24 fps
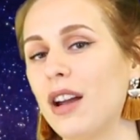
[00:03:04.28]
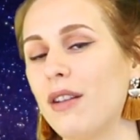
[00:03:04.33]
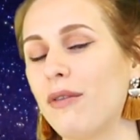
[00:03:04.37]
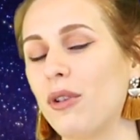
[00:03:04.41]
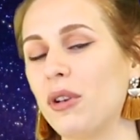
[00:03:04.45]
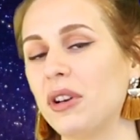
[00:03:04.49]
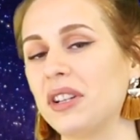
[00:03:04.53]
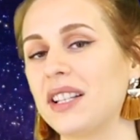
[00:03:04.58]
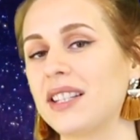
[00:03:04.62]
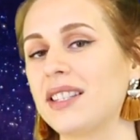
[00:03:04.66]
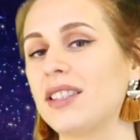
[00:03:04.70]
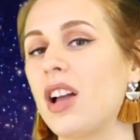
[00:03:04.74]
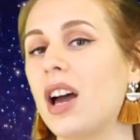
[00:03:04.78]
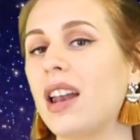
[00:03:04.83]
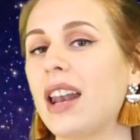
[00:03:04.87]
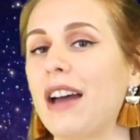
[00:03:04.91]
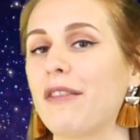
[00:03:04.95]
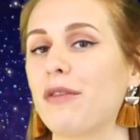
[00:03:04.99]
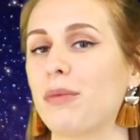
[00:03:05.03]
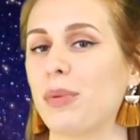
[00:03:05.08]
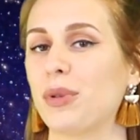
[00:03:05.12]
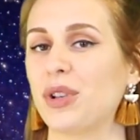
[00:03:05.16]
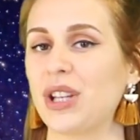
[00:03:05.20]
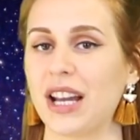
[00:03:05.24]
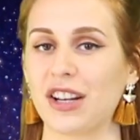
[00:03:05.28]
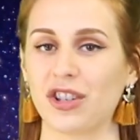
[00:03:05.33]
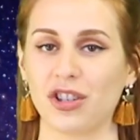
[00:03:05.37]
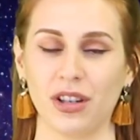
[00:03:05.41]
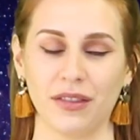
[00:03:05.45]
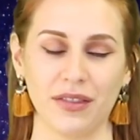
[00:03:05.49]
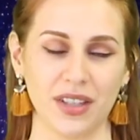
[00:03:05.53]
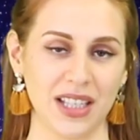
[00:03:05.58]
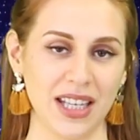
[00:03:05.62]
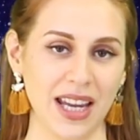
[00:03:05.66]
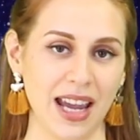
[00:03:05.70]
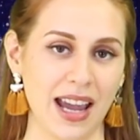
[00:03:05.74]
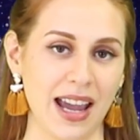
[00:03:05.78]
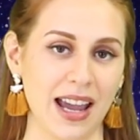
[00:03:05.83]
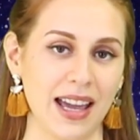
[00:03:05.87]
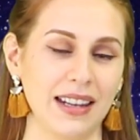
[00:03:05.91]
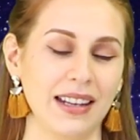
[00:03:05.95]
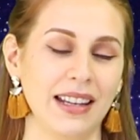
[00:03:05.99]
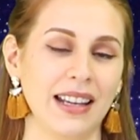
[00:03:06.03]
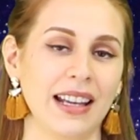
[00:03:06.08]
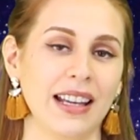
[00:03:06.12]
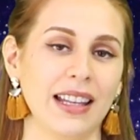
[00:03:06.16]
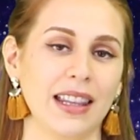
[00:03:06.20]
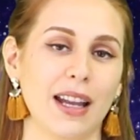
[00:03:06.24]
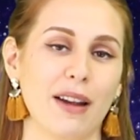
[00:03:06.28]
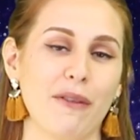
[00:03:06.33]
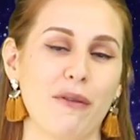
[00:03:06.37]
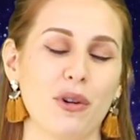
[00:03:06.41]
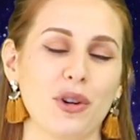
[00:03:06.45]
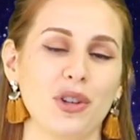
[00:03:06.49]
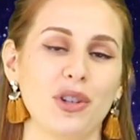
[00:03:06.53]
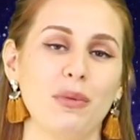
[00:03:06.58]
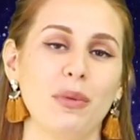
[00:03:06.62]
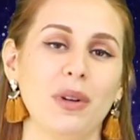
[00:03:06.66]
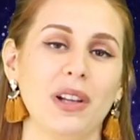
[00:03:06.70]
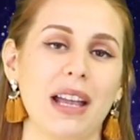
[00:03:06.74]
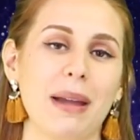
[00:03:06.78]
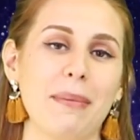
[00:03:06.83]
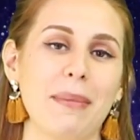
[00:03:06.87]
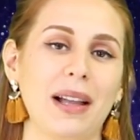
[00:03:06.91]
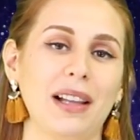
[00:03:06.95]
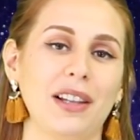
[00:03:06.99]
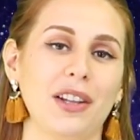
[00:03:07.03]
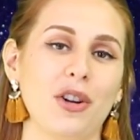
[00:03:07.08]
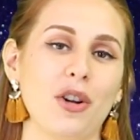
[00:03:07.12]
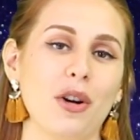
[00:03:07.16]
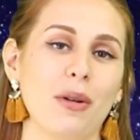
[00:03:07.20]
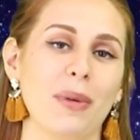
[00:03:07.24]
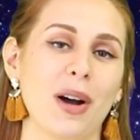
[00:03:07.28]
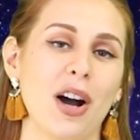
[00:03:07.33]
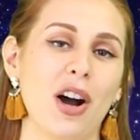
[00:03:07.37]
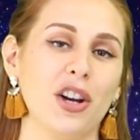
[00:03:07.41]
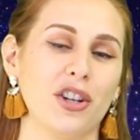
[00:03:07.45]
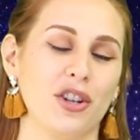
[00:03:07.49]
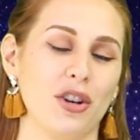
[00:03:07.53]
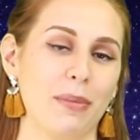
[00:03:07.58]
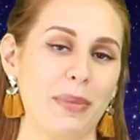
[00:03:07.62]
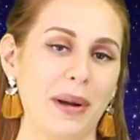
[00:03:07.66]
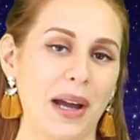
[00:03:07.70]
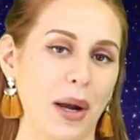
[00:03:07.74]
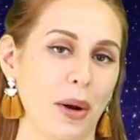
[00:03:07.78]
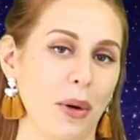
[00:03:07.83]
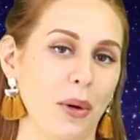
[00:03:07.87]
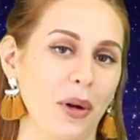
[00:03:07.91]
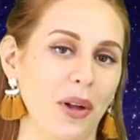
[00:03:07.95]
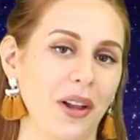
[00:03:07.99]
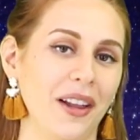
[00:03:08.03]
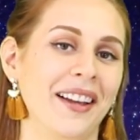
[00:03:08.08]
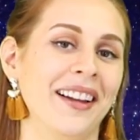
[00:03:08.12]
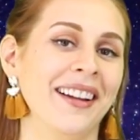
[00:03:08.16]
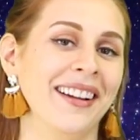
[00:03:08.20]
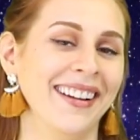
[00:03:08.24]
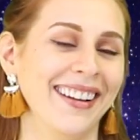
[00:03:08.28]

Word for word: therefore it does not have a protection of a tan, therefore you will get melanoma on your butthole.